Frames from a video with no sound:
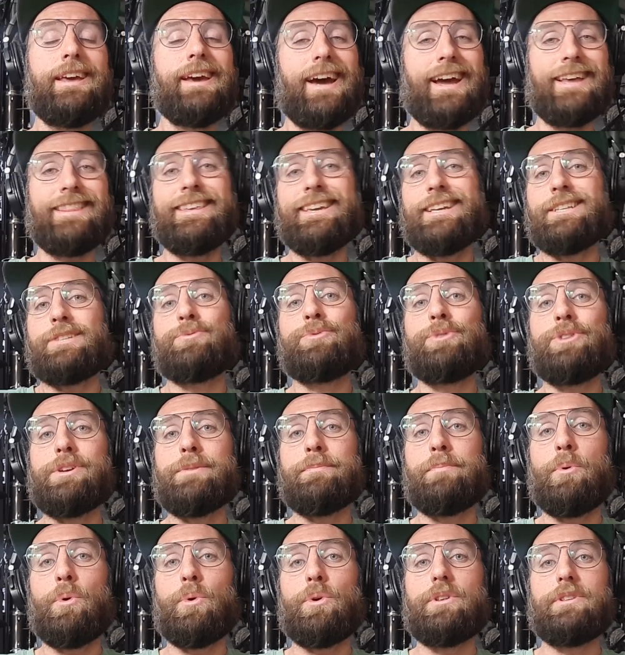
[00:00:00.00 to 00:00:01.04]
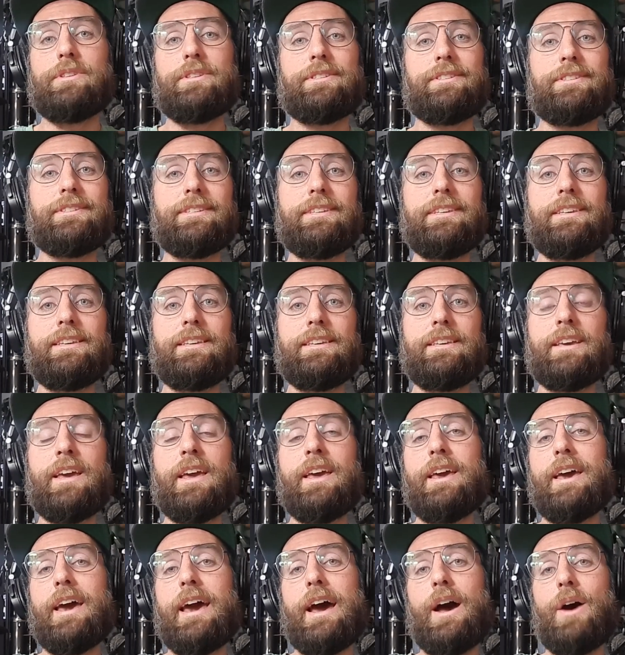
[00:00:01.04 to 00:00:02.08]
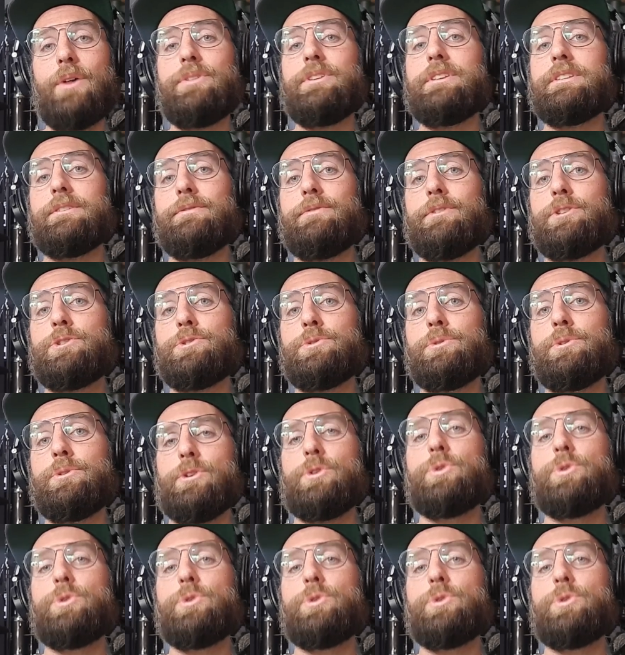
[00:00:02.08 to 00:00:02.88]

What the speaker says: I think it's really important to see how the individual